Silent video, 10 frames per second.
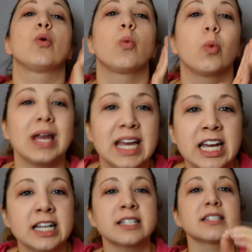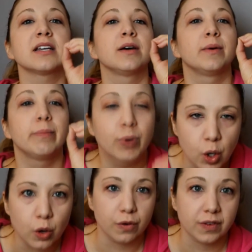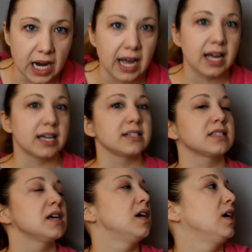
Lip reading: The wings move, guys.